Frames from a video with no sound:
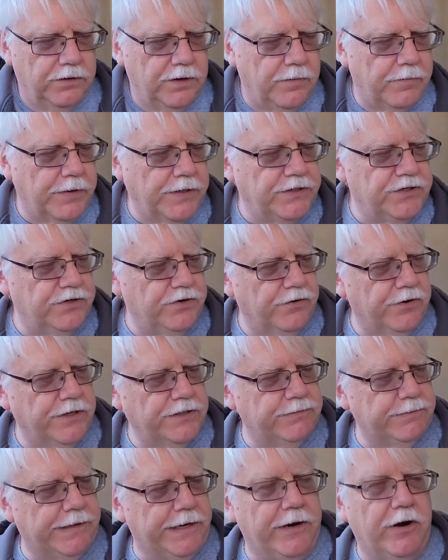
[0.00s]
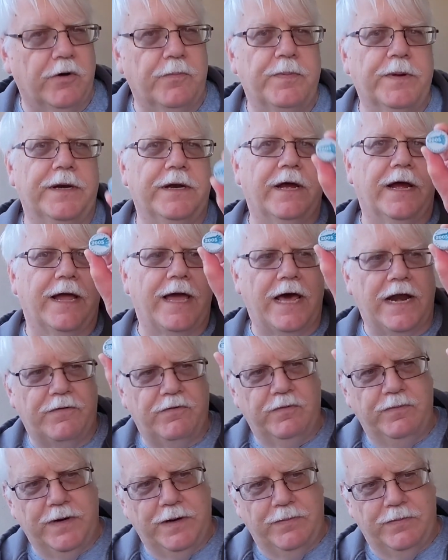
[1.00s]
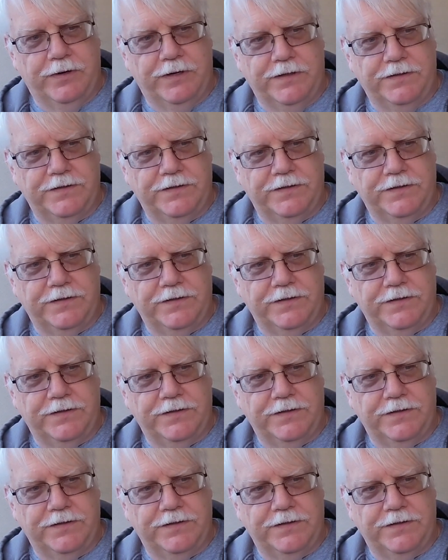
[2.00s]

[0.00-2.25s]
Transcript: much noise when I open. Now, I got to remember to